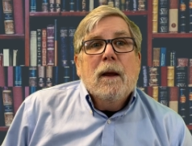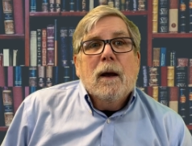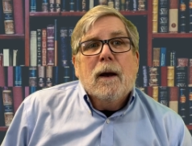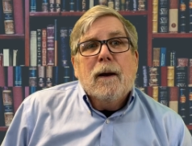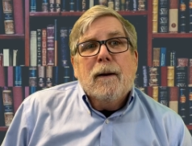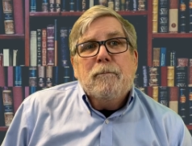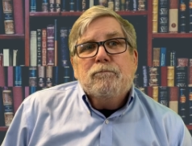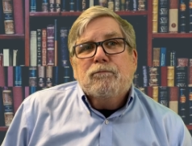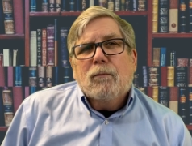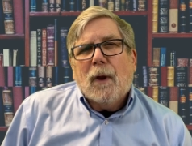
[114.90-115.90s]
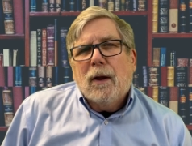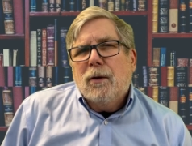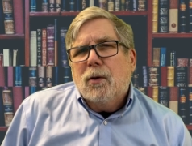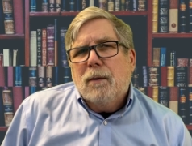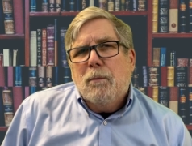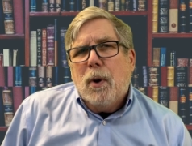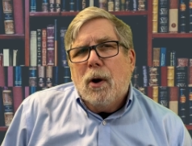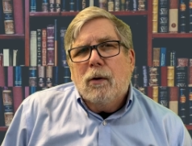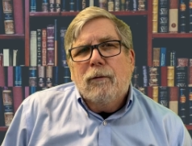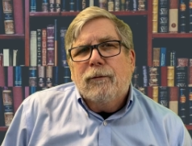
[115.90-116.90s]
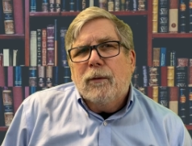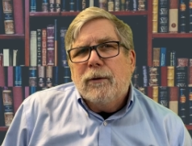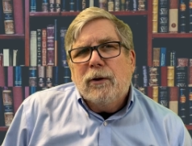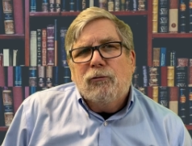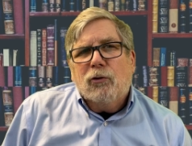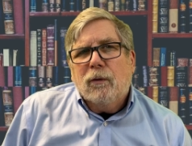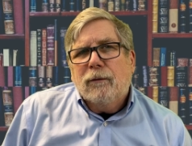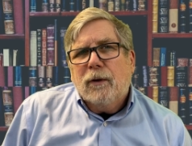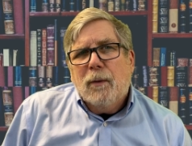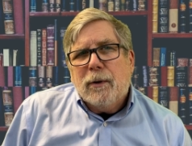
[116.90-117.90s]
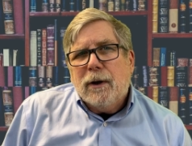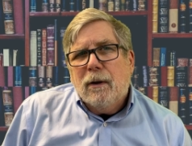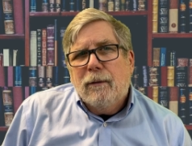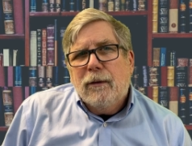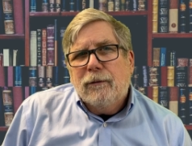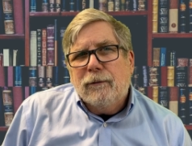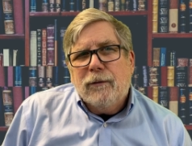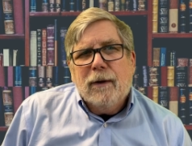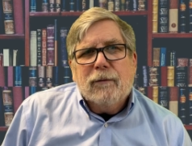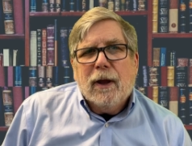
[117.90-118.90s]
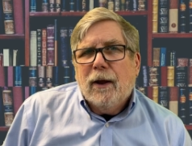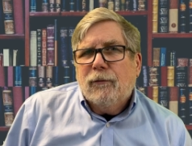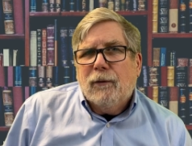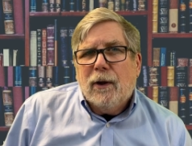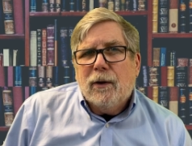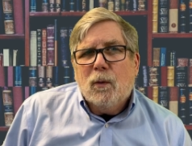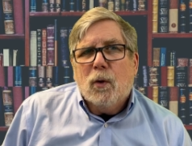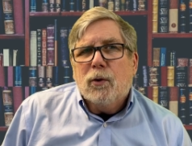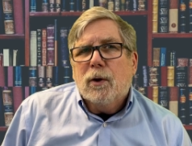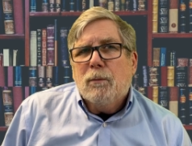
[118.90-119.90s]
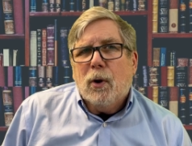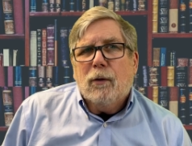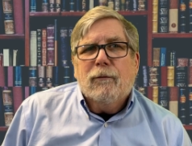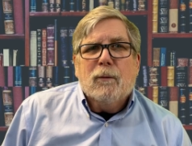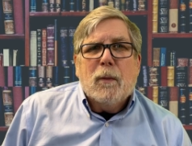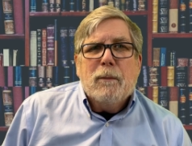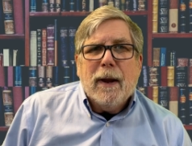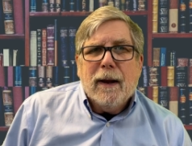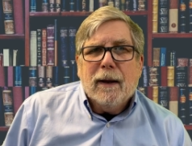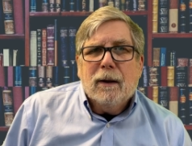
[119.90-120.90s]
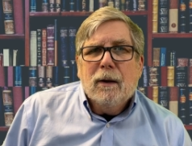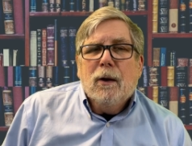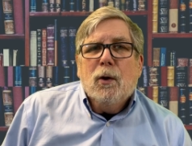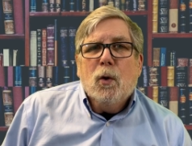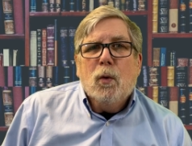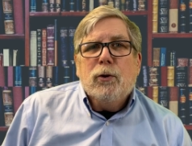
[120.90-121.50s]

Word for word: Um, you can borrow from the insurance company on this if you have a cash value, or you can borrow from a bank who will